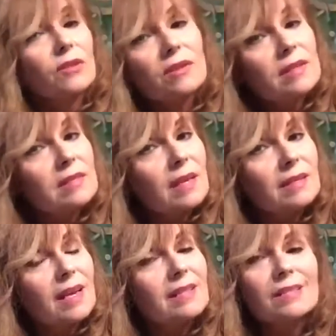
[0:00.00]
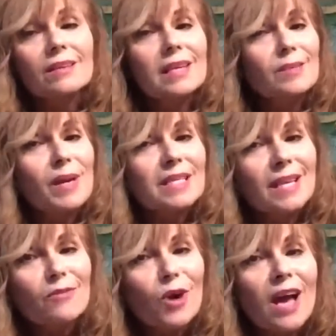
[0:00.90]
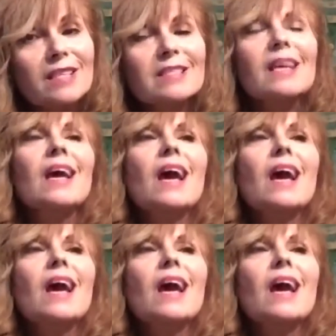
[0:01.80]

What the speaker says: other than Sundays. Sunday's my day of rest.